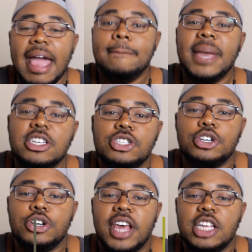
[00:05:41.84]
And make
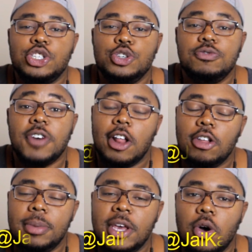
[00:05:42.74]
sure that you
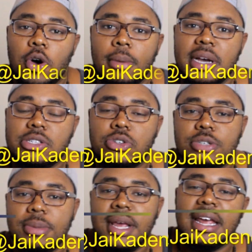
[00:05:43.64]
follow me on my
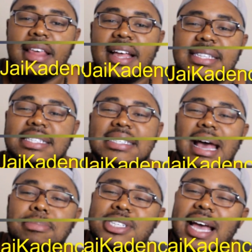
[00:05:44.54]
social media. That's
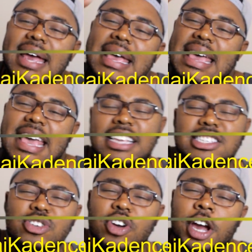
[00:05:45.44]
Snapchat,
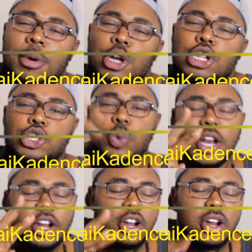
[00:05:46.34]
Instagram,
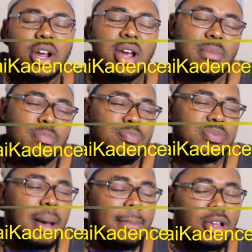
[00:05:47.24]
Twitter,
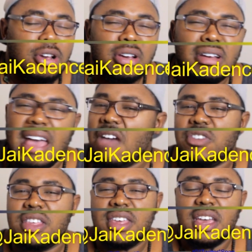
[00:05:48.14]
Tumblr,
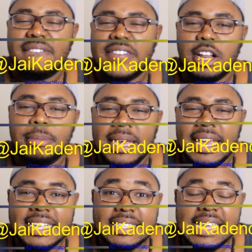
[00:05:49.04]
everything. Follow me.
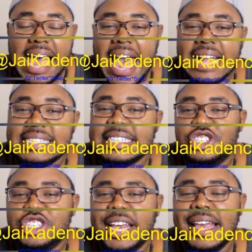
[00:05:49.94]
It's at
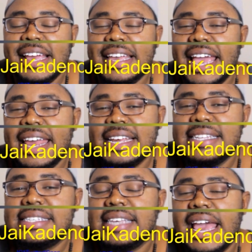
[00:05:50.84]

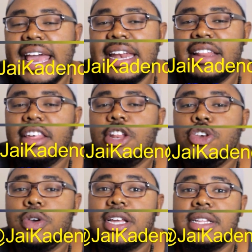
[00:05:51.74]
jcadence. And then
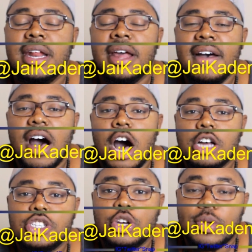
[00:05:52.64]
you can
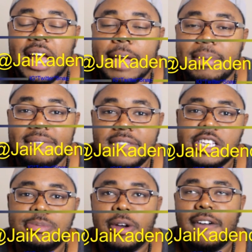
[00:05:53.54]
also like my
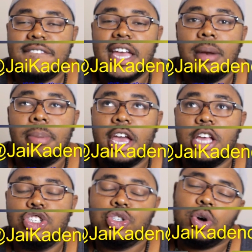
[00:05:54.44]
Facebook fan
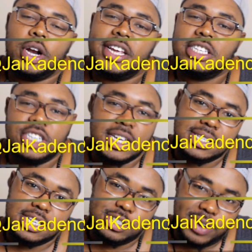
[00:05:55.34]
page,
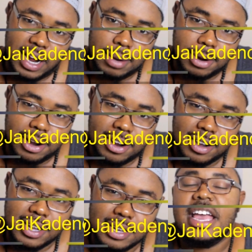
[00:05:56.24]
jordan-jt-tranberg.
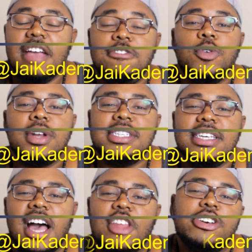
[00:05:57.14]
If you want to
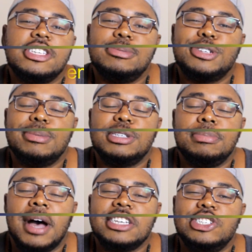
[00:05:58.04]
see other subscription
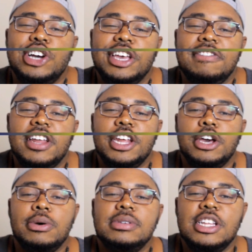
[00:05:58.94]
box junkie
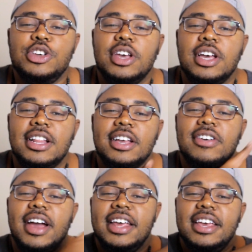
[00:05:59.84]
videos, then you can click
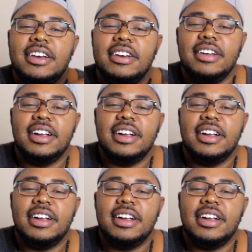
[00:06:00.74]
right here.